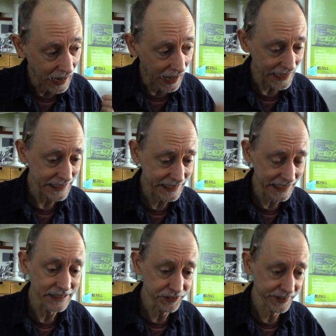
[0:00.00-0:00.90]
I
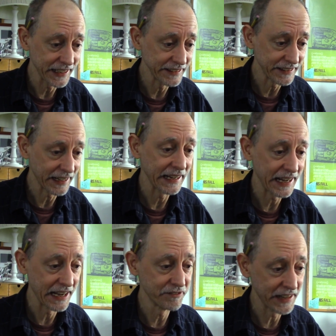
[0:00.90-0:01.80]
can't say that I
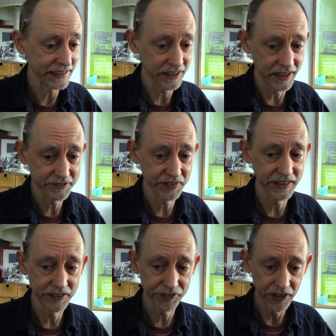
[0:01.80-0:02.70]
have that
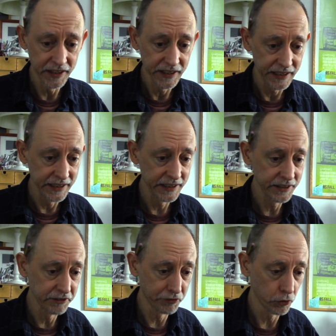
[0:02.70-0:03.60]
confidence
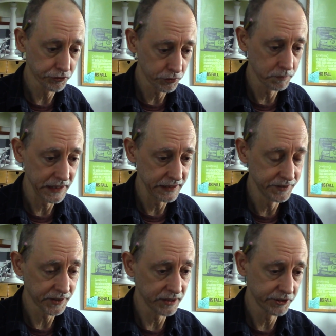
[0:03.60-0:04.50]
in the folks who
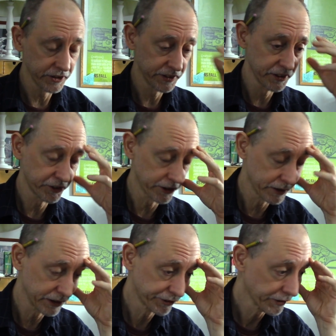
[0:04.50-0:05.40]
made Dungeon
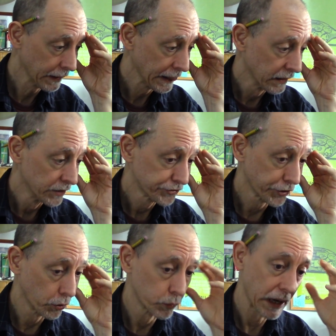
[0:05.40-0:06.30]
Degenerates.
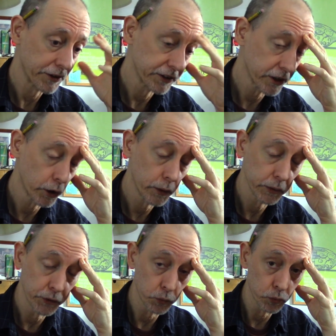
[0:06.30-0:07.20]
So rather than going
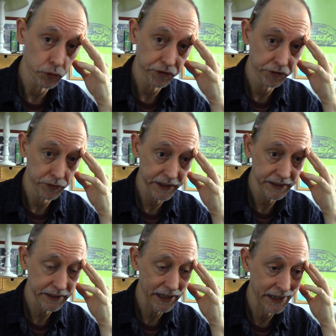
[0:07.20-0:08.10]
with the rules as
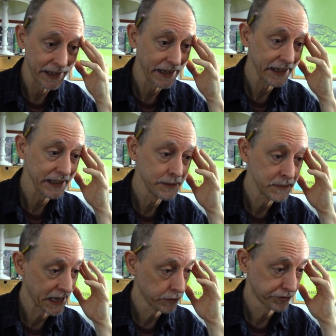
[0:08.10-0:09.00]
written, I am
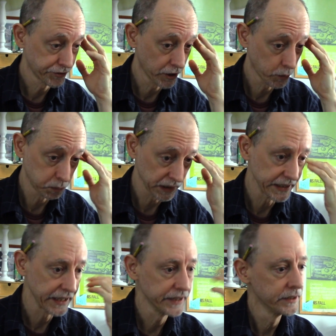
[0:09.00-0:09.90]
now stuck
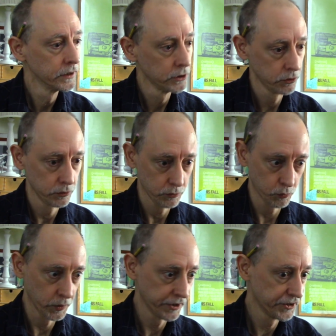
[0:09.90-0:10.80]
playing,
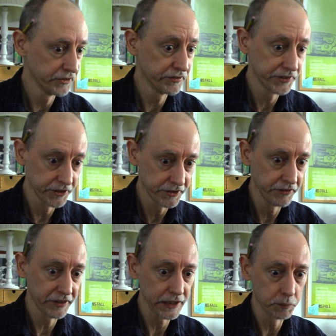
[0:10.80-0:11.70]
what did the
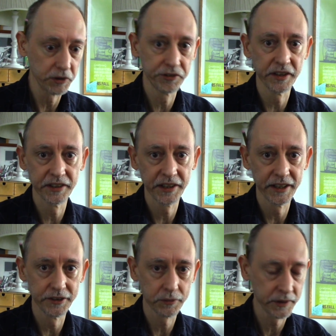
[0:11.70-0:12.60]
developers
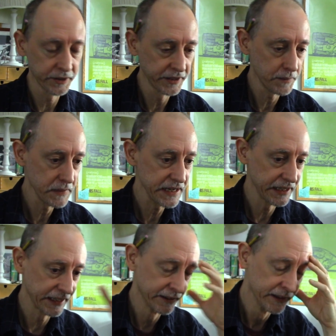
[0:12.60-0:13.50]
intend? What do they
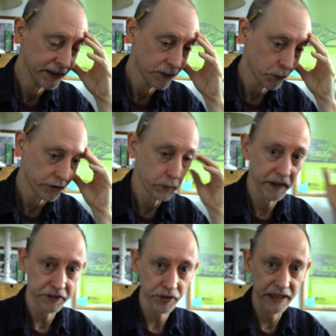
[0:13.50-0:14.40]
mean? What were
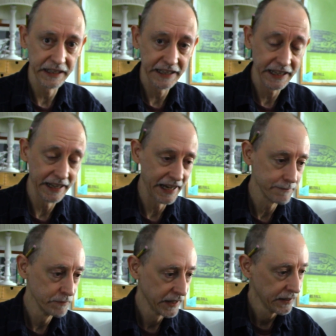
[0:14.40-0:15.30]
they trying to get
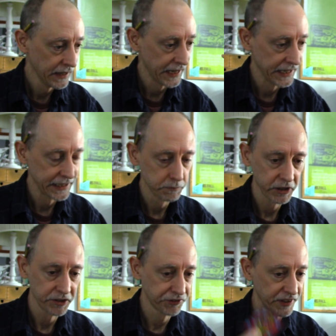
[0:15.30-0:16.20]
at? And I'm
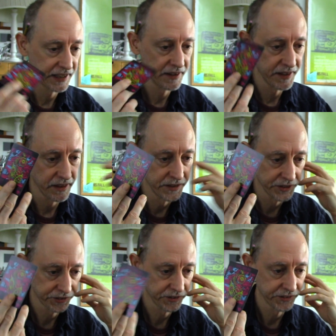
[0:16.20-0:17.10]
going to say that
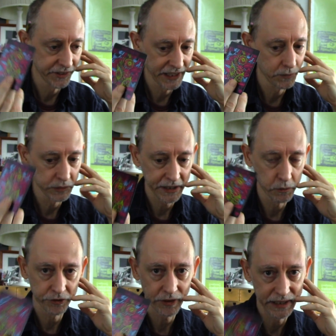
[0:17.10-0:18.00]
this is not what they
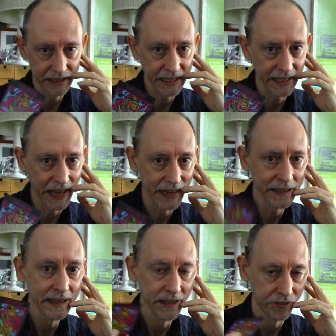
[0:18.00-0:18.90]
were trying to get at,
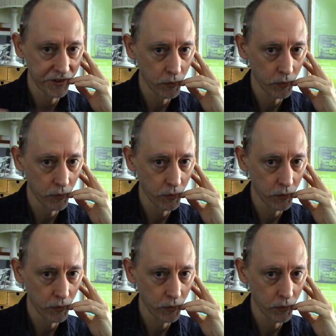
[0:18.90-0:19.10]
is they